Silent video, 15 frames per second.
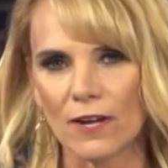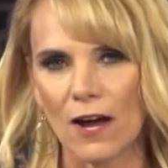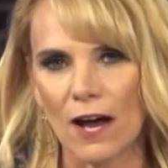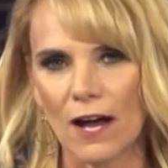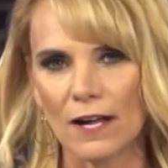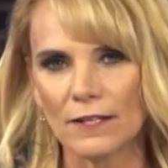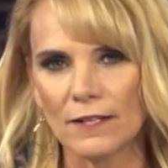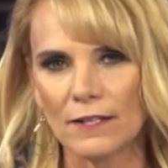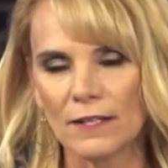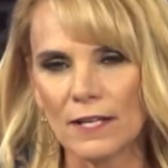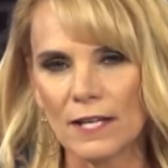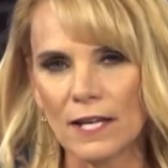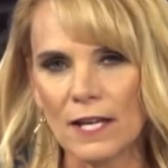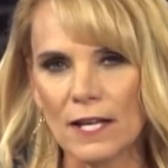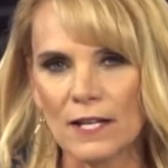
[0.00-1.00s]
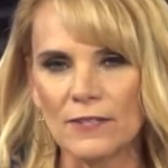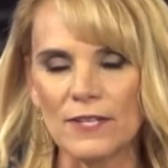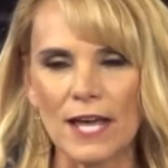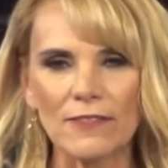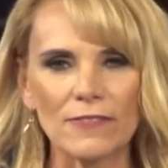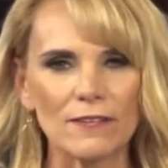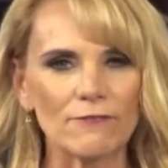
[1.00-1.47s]
God.
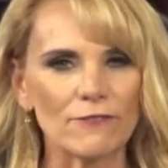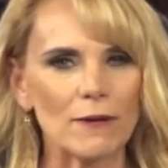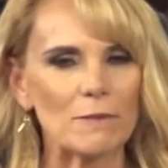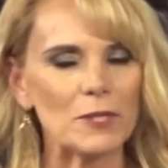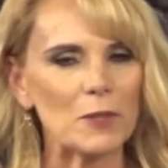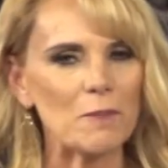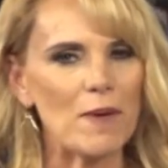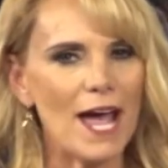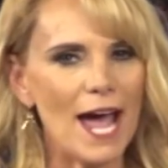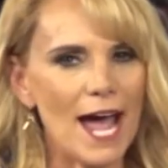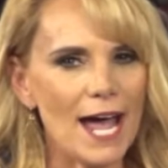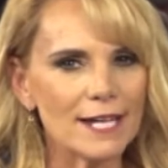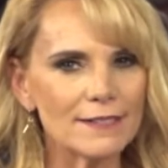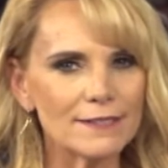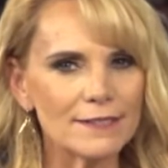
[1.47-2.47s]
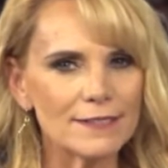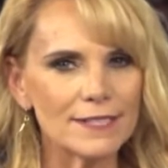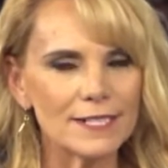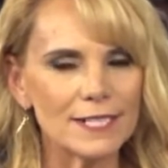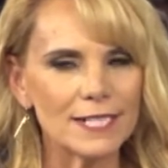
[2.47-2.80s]
Nothing from your past,